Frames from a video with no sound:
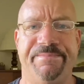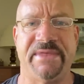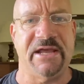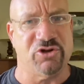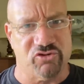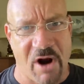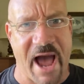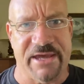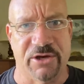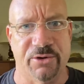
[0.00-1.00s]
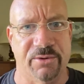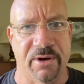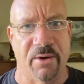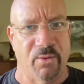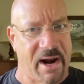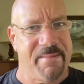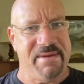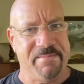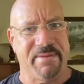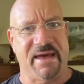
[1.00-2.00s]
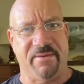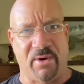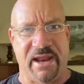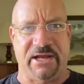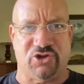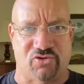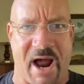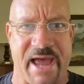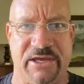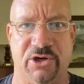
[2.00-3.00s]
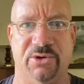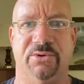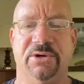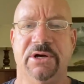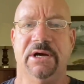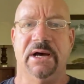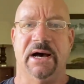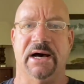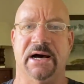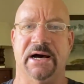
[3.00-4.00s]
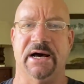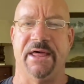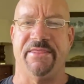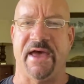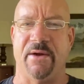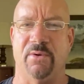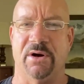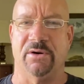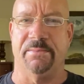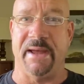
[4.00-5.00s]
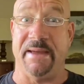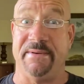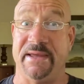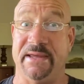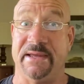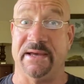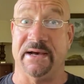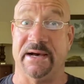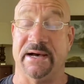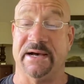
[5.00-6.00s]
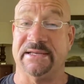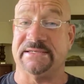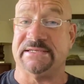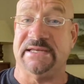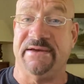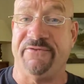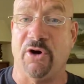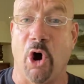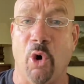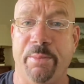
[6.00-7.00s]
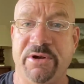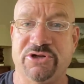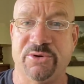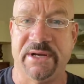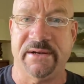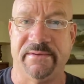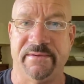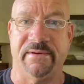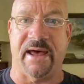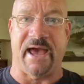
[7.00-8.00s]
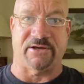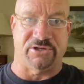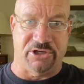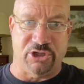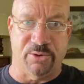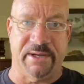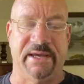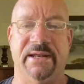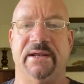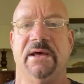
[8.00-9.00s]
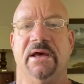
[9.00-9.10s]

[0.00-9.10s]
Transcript: They try you. And what I mean by them, when they try you, they will maybe see if you're open to it, actually doing it.